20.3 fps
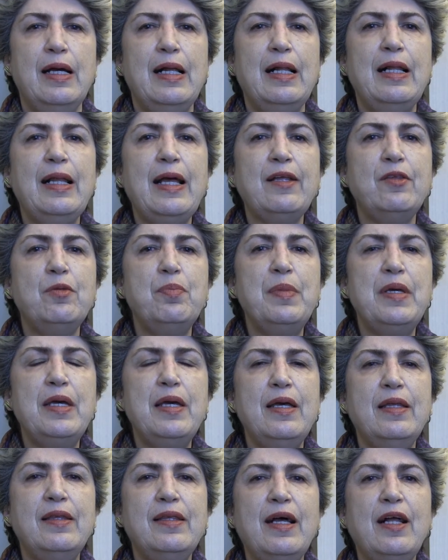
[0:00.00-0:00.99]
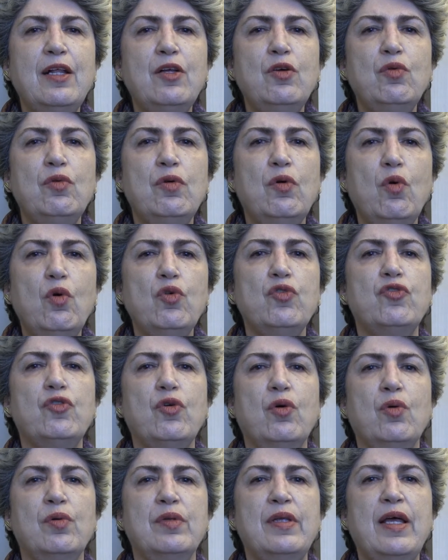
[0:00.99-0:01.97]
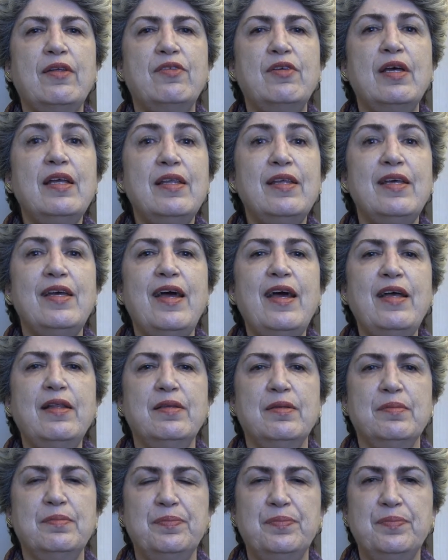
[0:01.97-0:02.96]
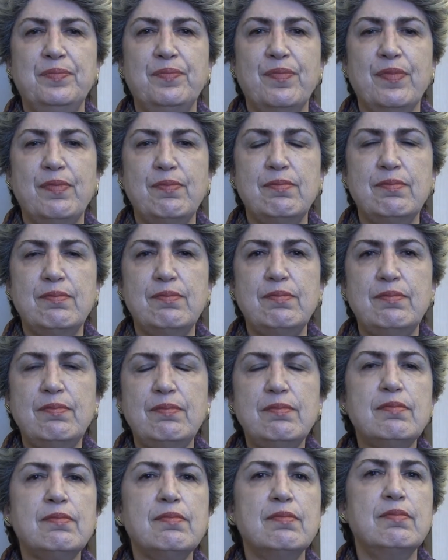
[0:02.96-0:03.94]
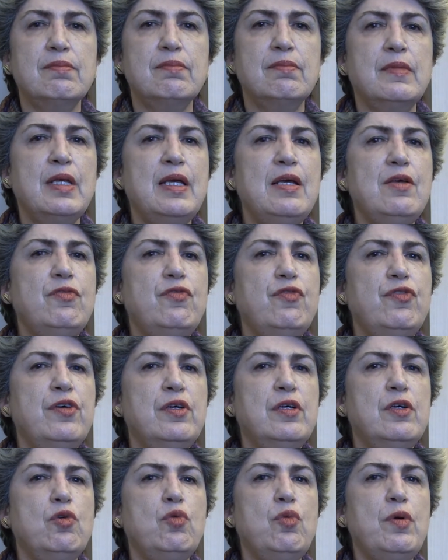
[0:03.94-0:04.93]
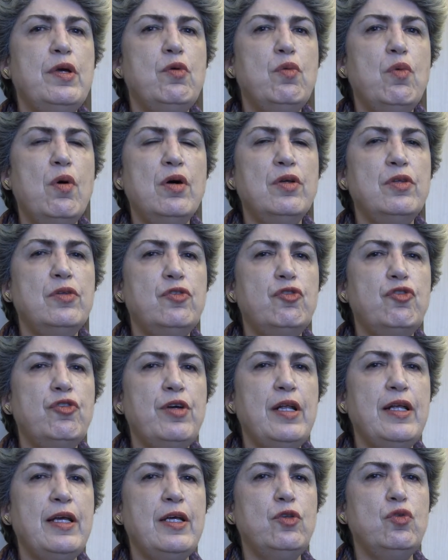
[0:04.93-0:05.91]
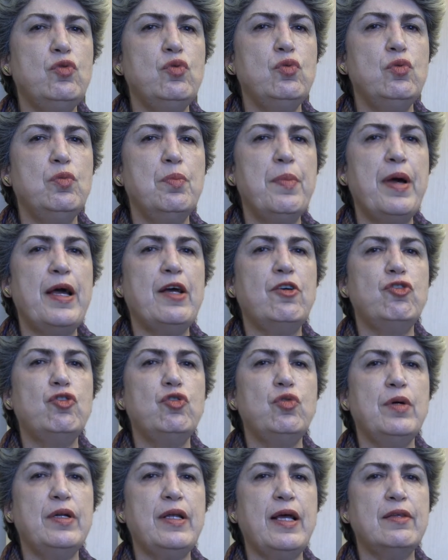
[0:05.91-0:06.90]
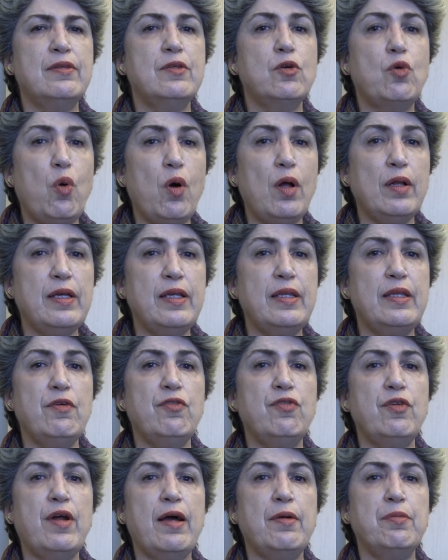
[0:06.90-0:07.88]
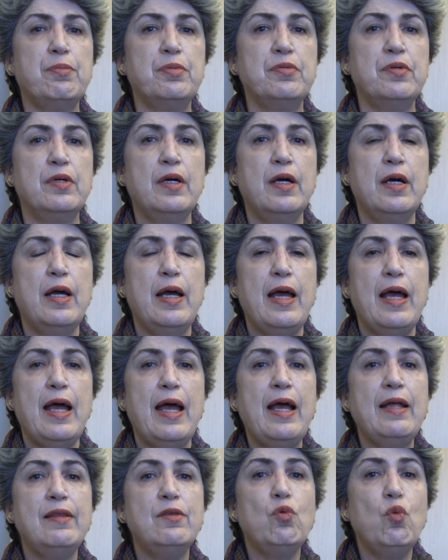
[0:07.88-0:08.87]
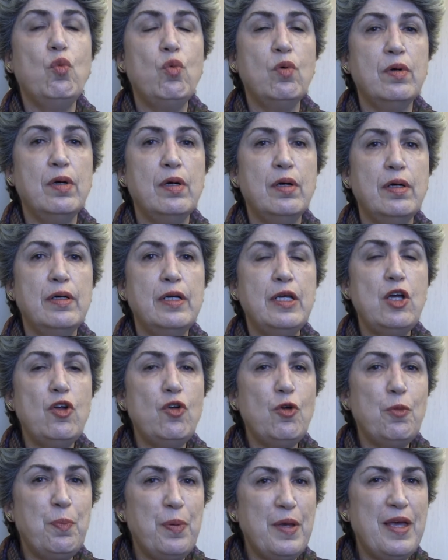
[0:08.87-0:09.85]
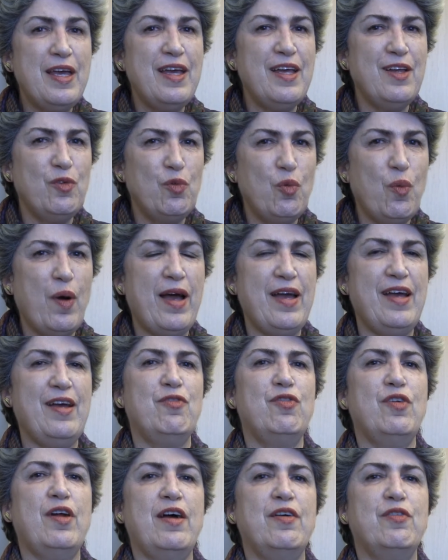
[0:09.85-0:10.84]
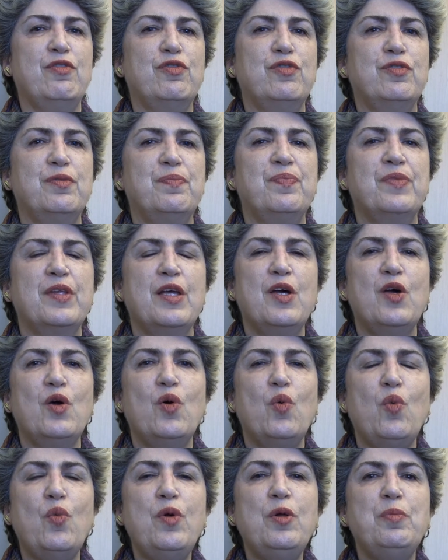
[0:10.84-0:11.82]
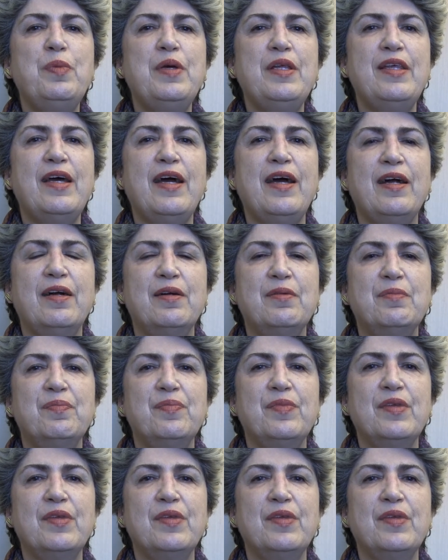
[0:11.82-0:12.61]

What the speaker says: Let me tell you also that in the end, if we want really to make sure that the quality of life and the European way of life will be there,